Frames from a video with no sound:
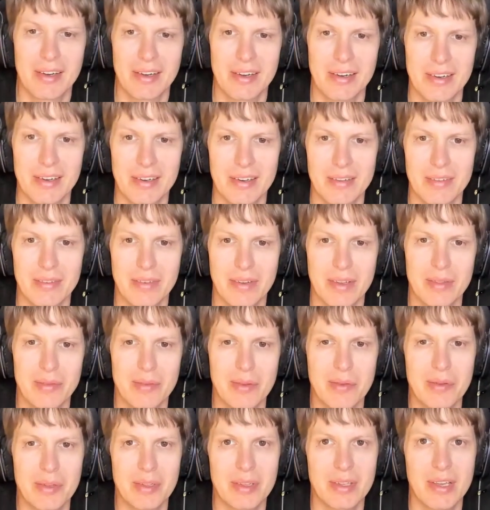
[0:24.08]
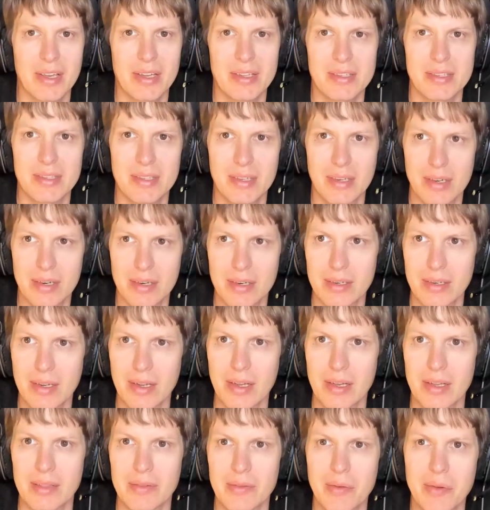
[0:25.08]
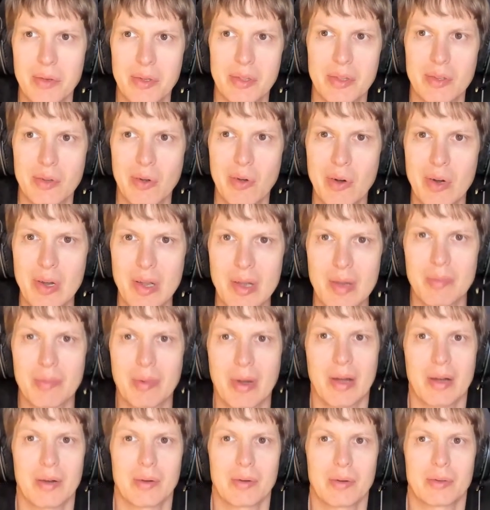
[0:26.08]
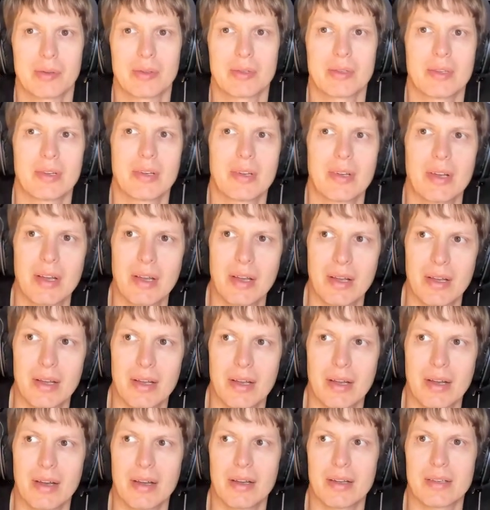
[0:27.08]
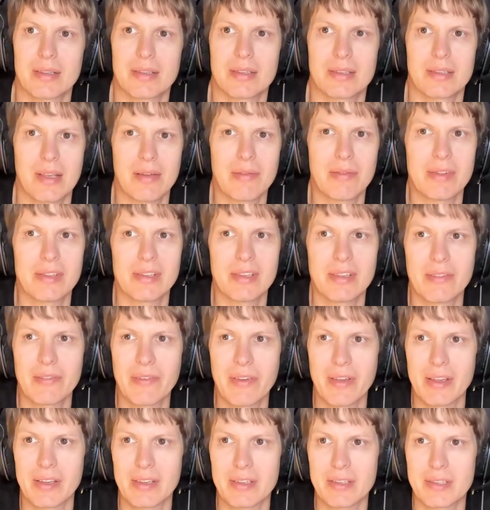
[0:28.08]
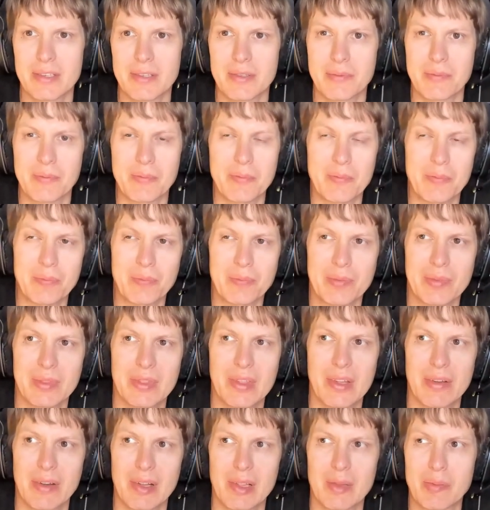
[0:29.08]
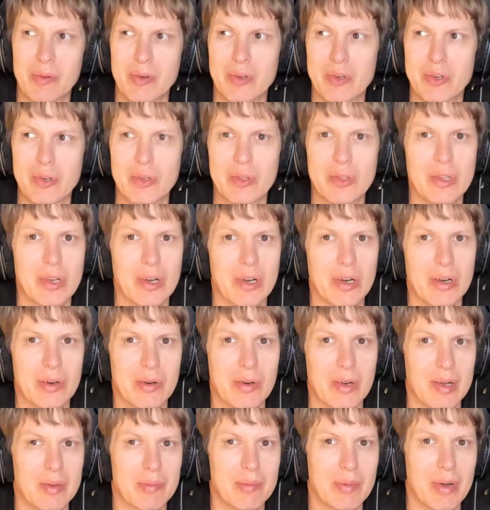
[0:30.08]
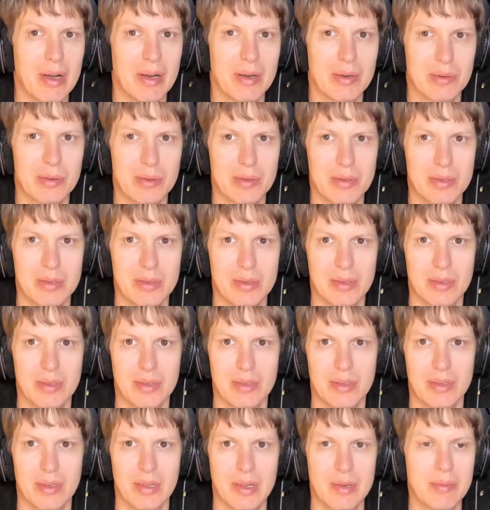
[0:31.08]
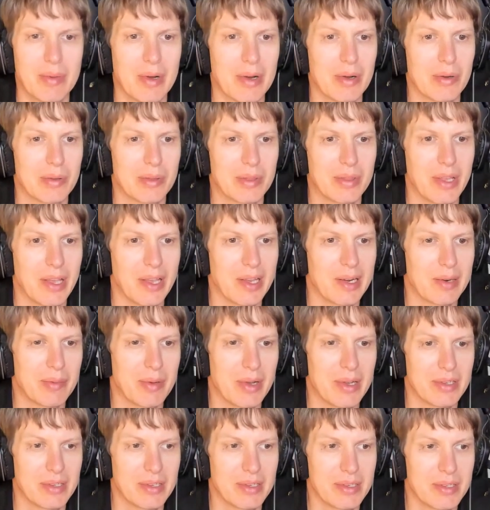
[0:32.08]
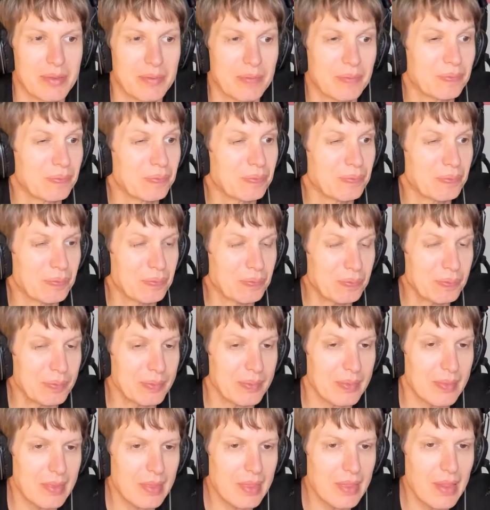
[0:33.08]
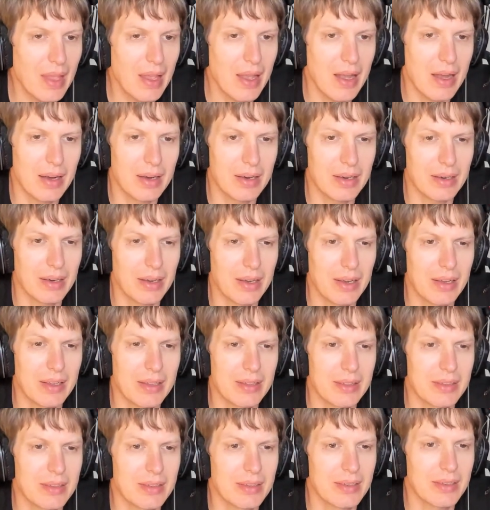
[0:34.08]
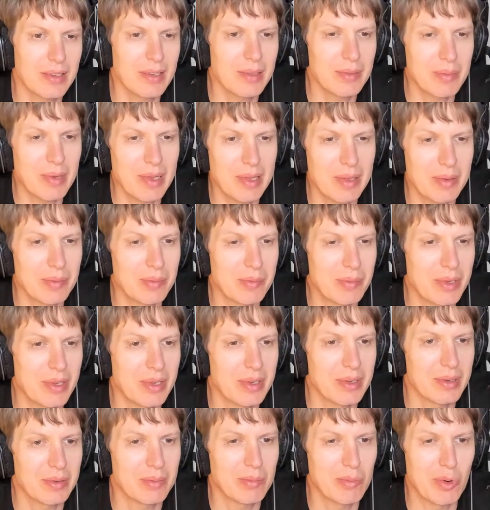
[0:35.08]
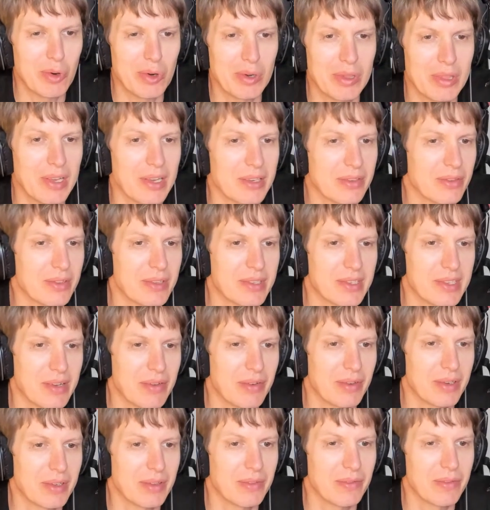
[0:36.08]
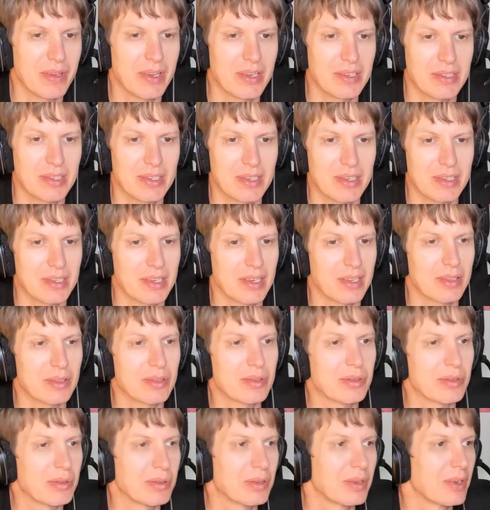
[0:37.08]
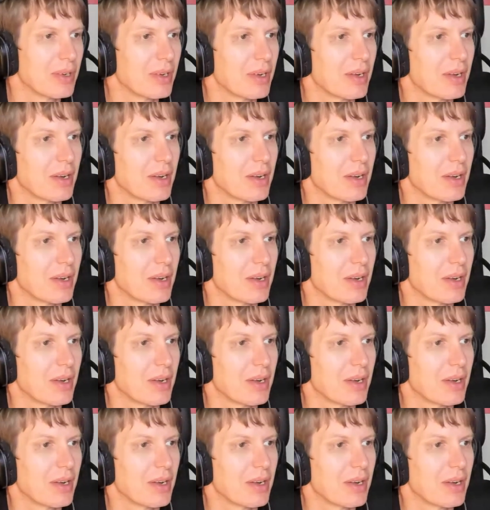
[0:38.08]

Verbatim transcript: uh, then we will get started and we will talk about uh, 17 things developers should know about uh, about databases. Uh, and it may be more or less than 17 things. I just had to